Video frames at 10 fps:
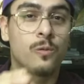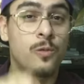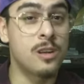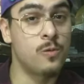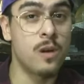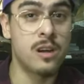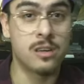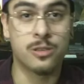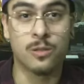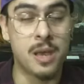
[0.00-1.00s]
Fresh
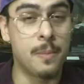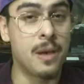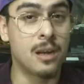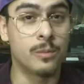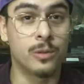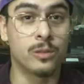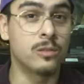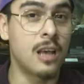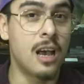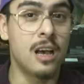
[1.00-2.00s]
water should be
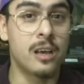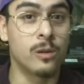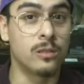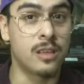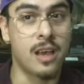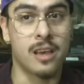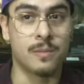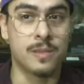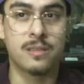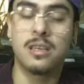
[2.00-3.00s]
available at all
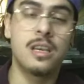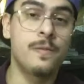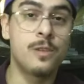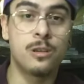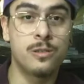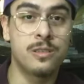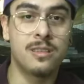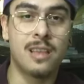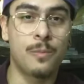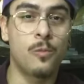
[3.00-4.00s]
times. If you're
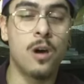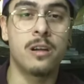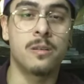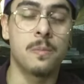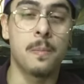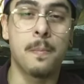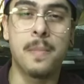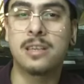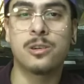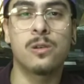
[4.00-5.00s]
using tap water,
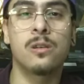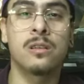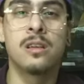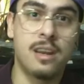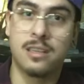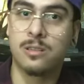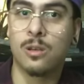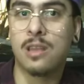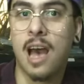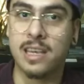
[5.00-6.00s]
make sure it is
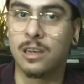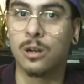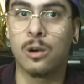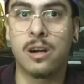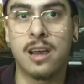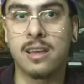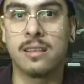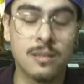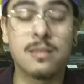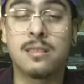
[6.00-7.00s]
not high in chloride,
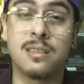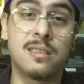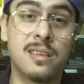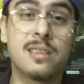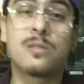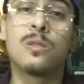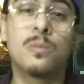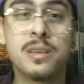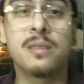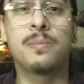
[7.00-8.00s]
since this
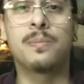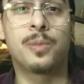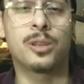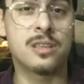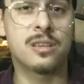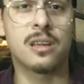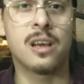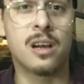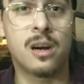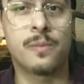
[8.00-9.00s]
could be potentially
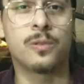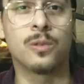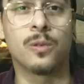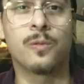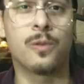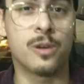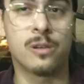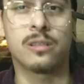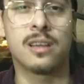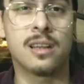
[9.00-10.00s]
harmful for
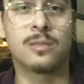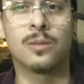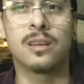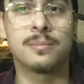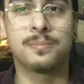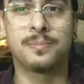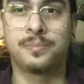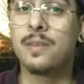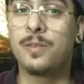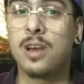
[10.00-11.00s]
your tarantula.
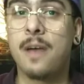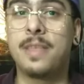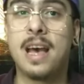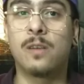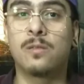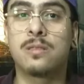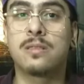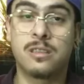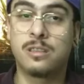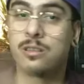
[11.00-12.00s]
If you have
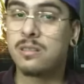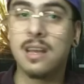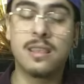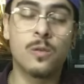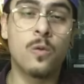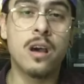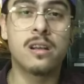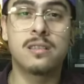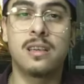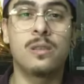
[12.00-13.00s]
doubts, just let the
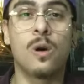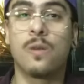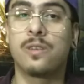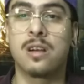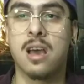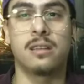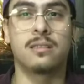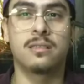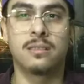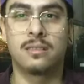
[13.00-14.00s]
water sit
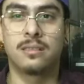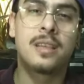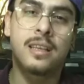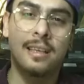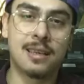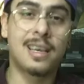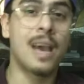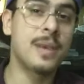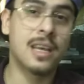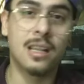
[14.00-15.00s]
overnight.
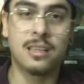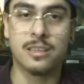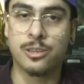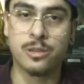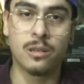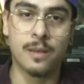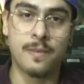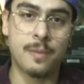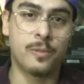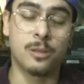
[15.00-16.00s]
Chemicals should
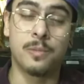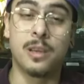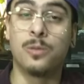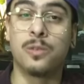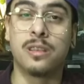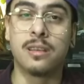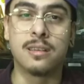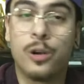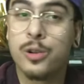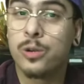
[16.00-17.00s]
evaporate by doing
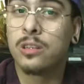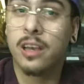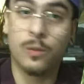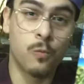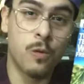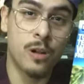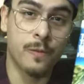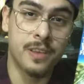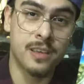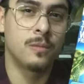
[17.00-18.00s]
this. Or you could get one
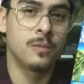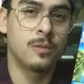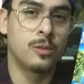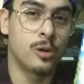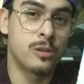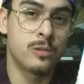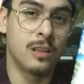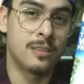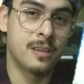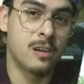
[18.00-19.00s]
of these
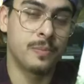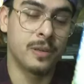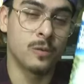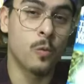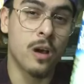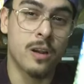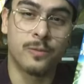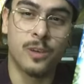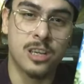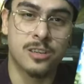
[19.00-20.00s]
turtle and terrapin water
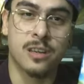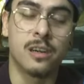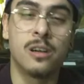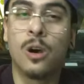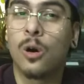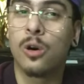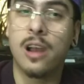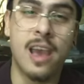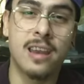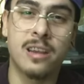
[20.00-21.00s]
freshener
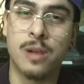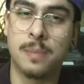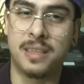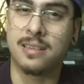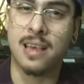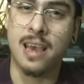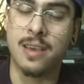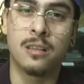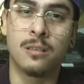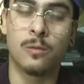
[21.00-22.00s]
or any
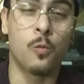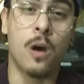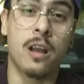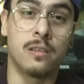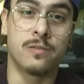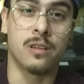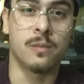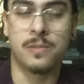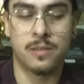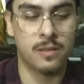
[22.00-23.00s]
Repti-safe water
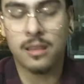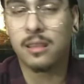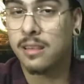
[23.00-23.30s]
drops.